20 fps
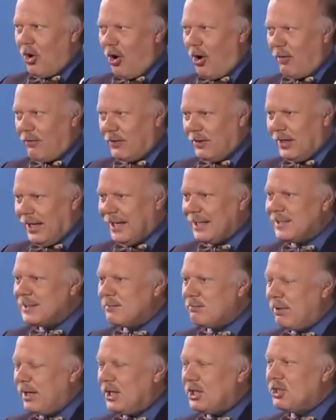of the next
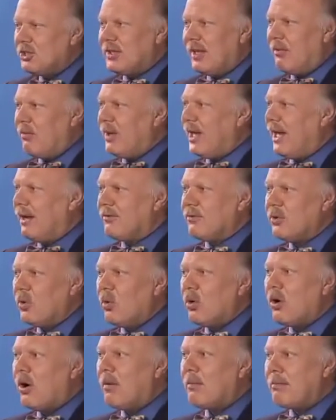pitch, then we have no
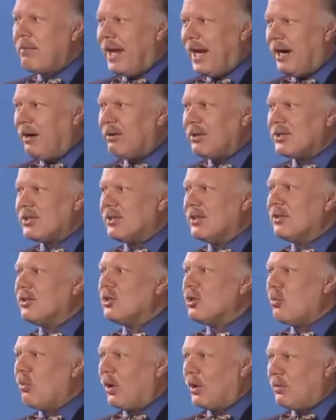comparison
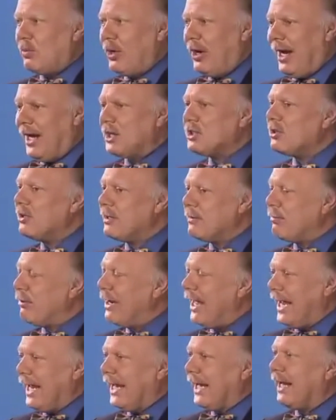to what we're actually
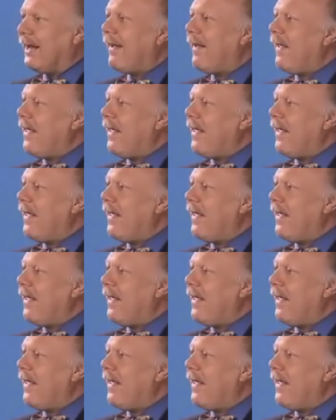playing.